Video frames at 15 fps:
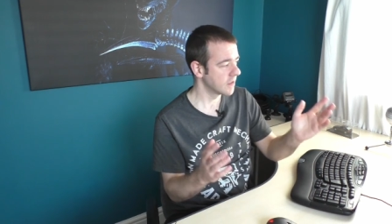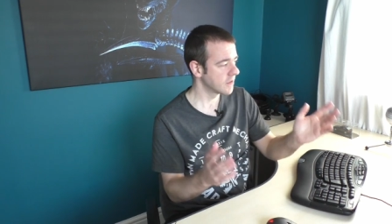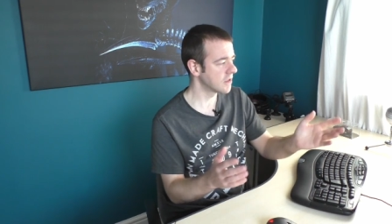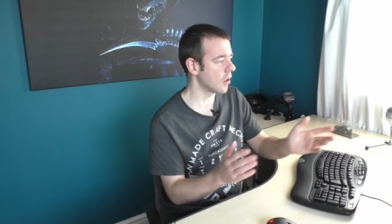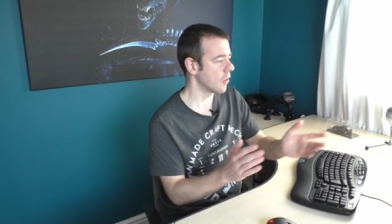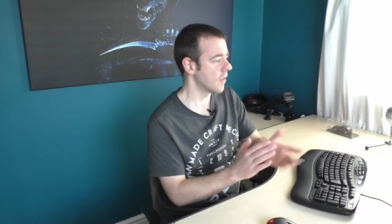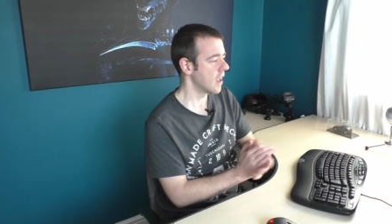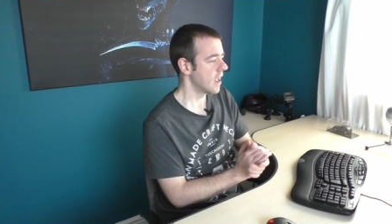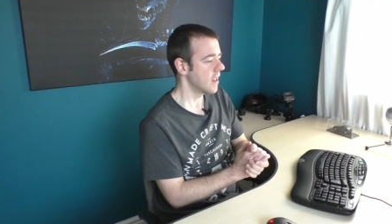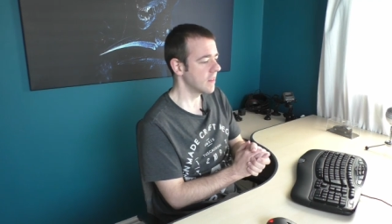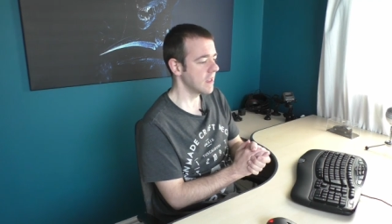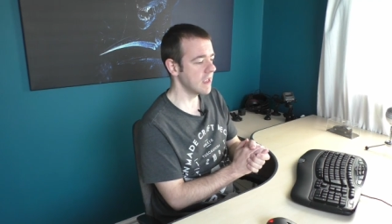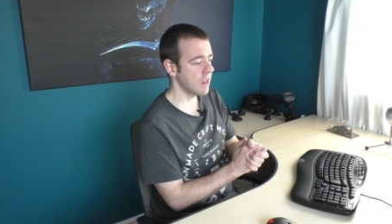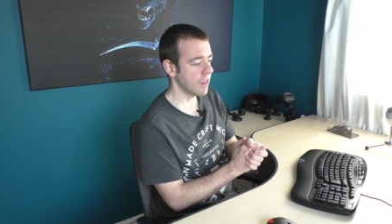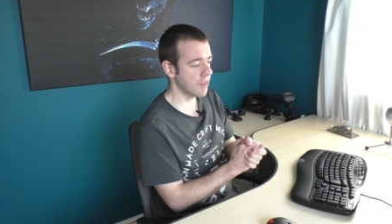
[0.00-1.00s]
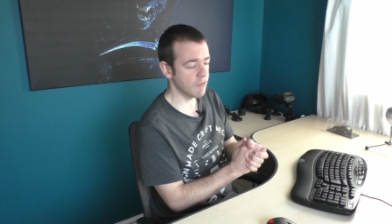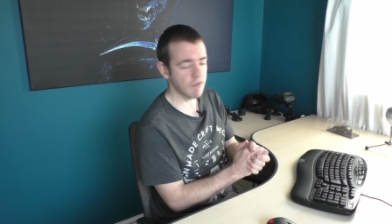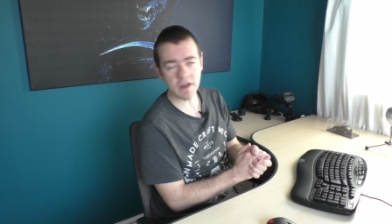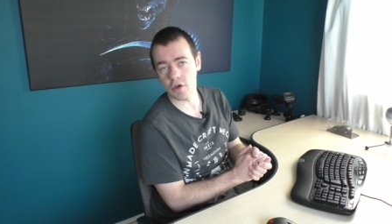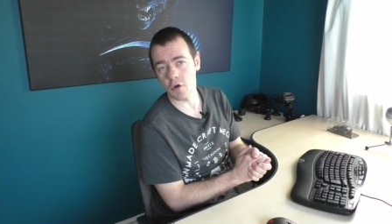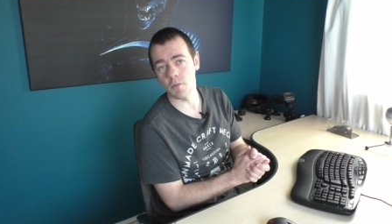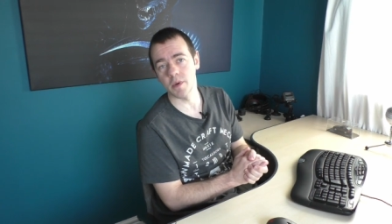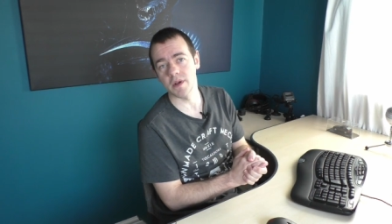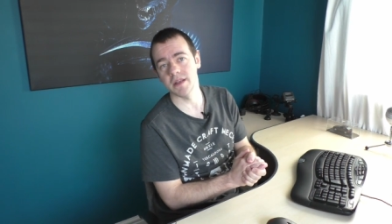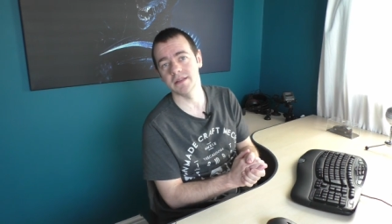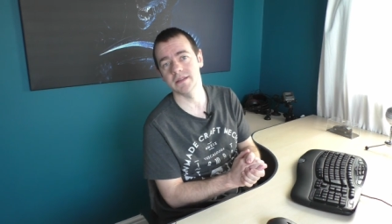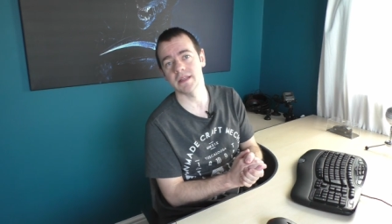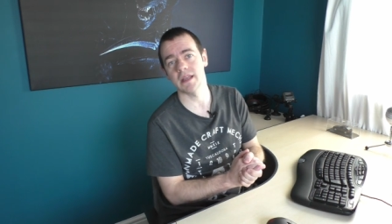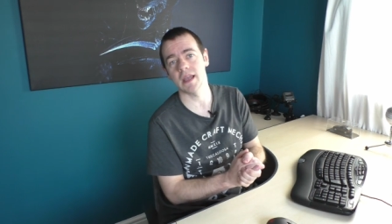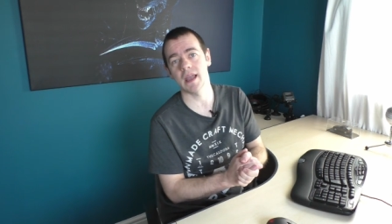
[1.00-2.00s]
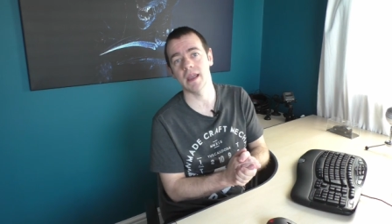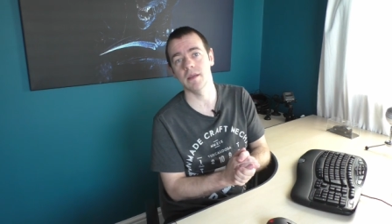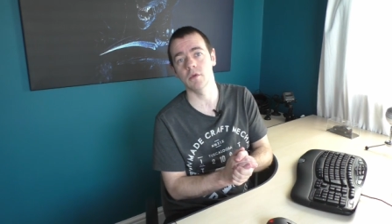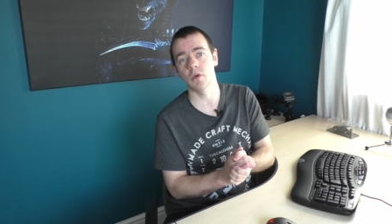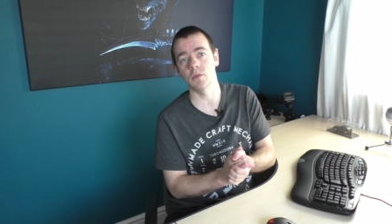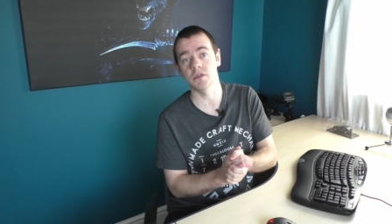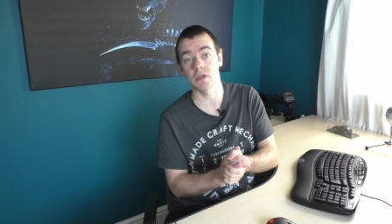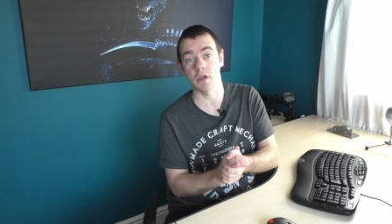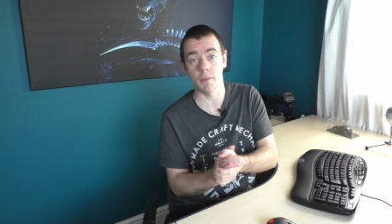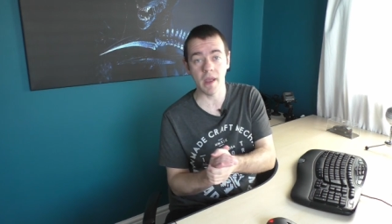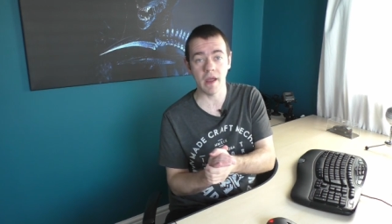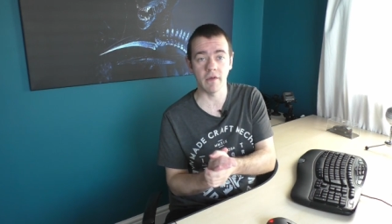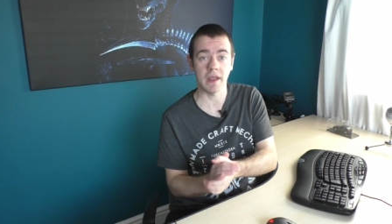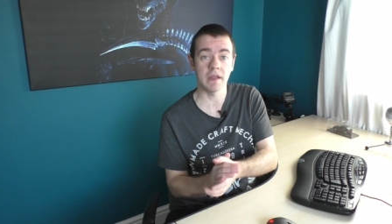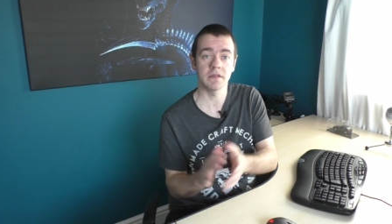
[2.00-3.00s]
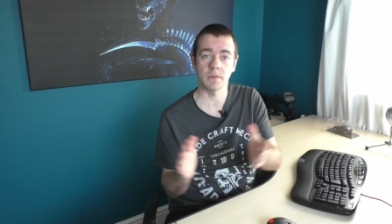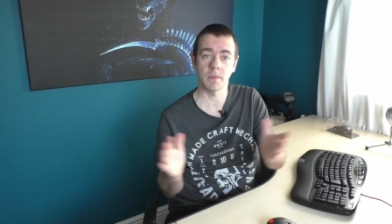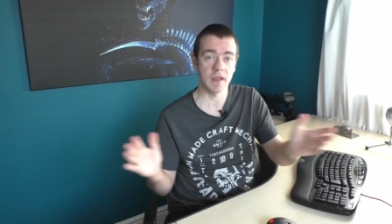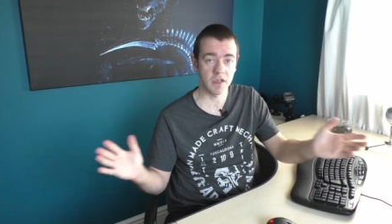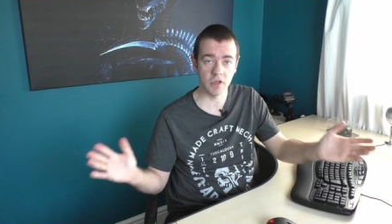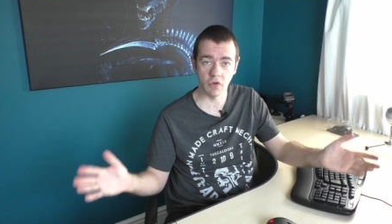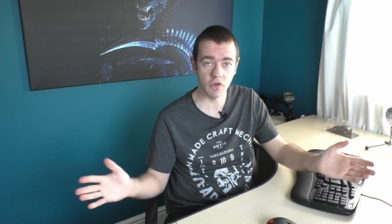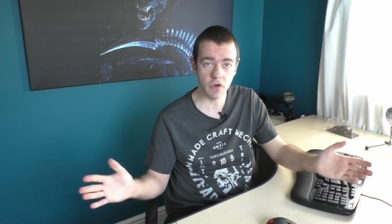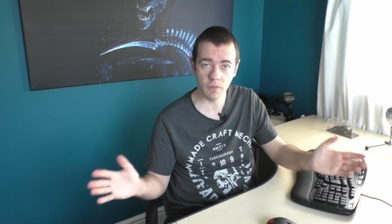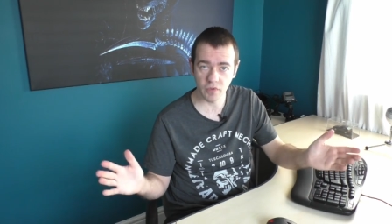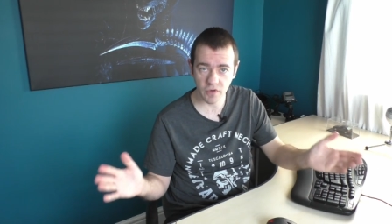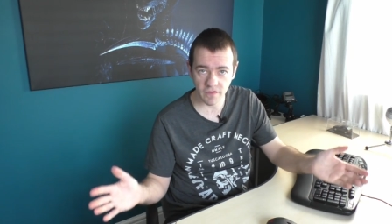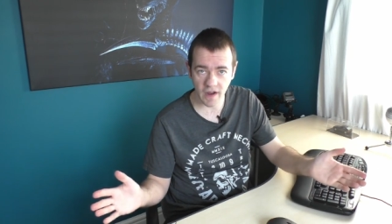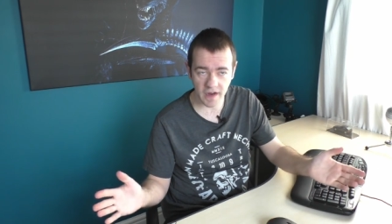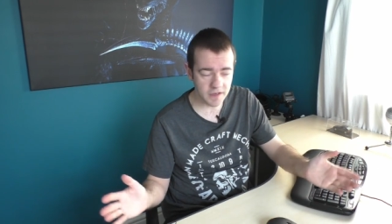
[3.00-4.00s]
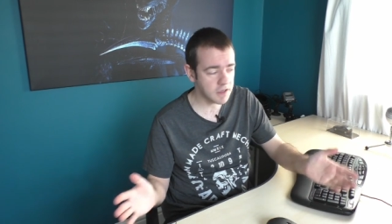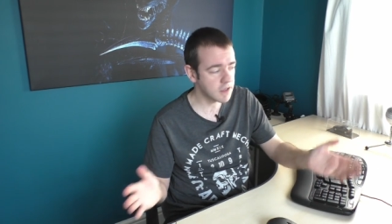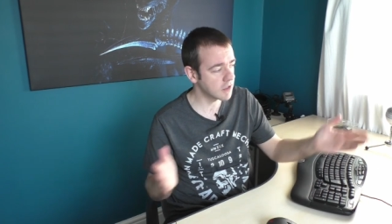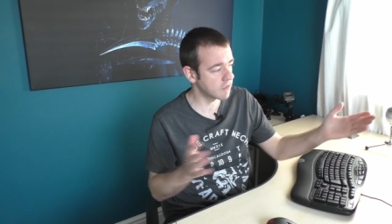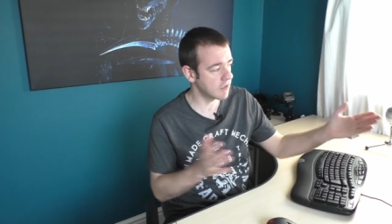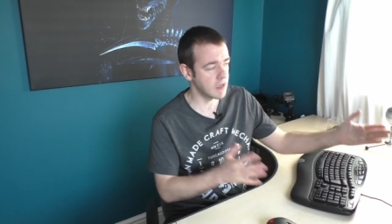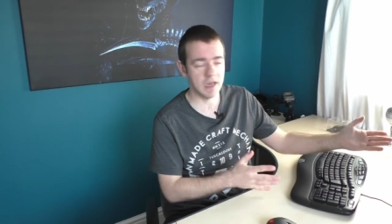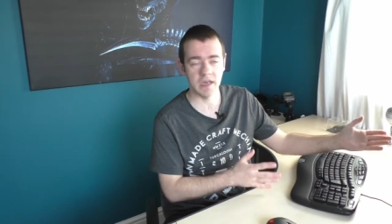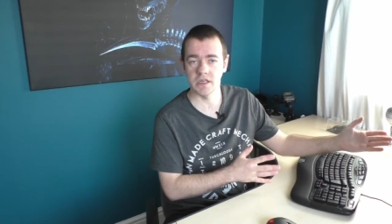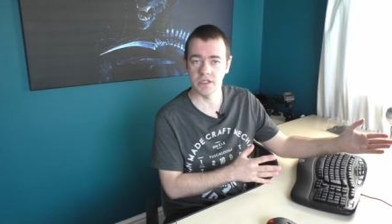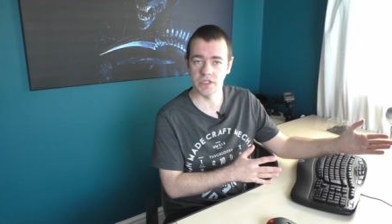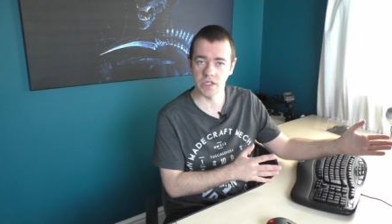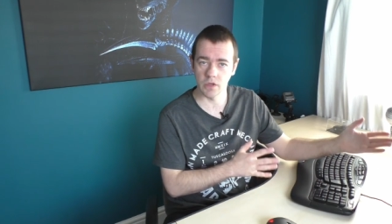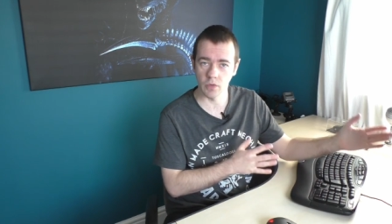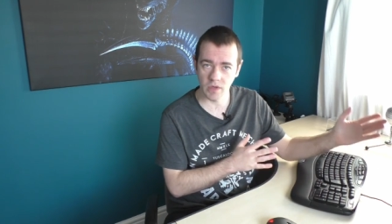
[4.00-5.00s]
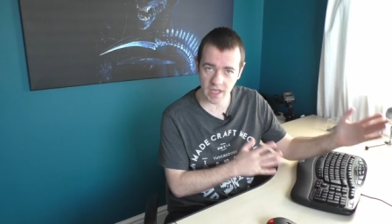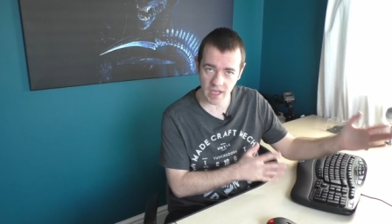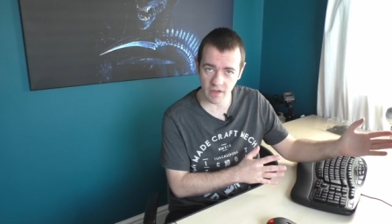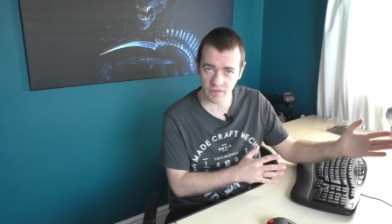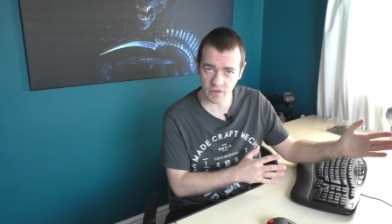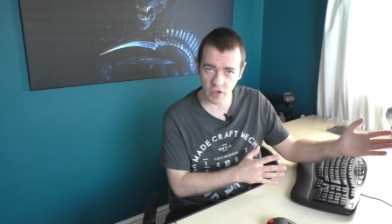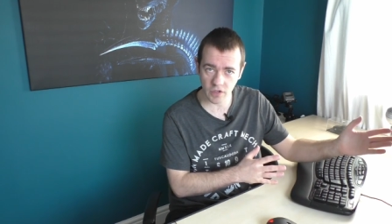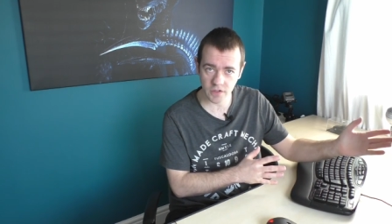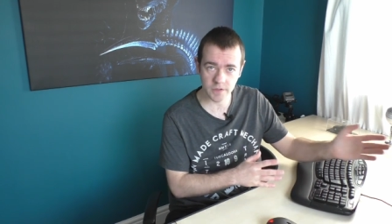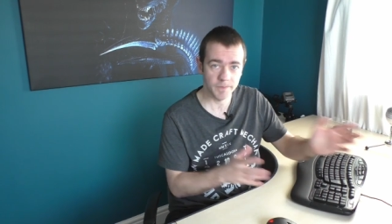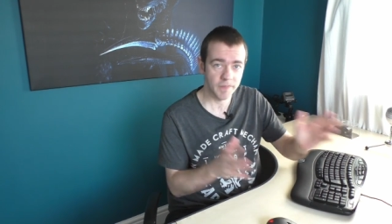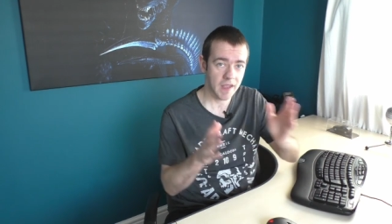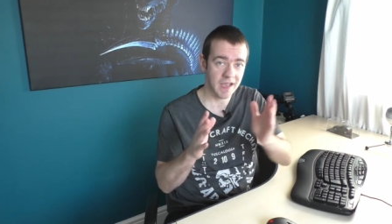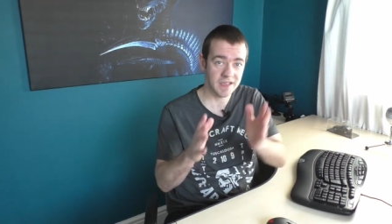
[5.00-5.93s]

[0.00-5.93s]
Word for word: So the three companies I'm going to compare against are my current provider, Green Energy UK, of course.